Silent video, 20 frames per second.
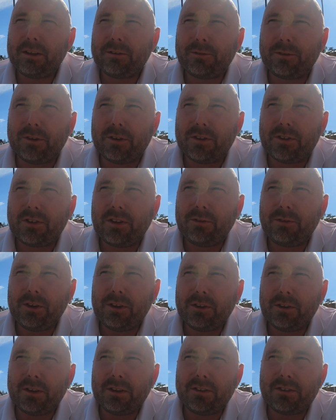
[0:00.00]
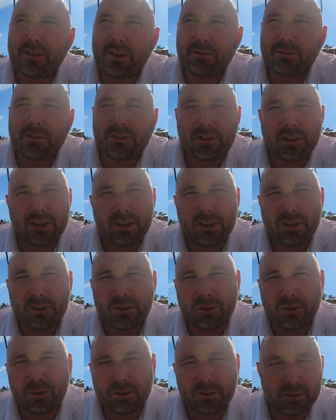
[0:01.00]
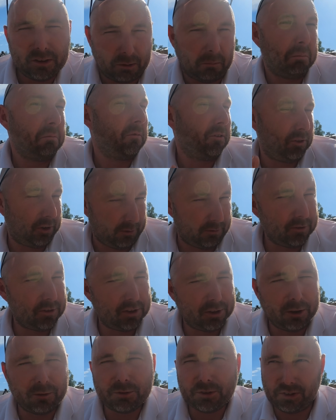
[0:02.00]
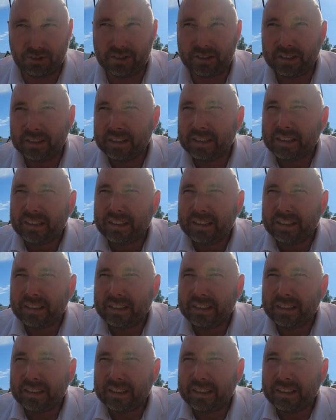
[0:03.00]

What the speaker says: difference if you're doing 70 or 70 officer,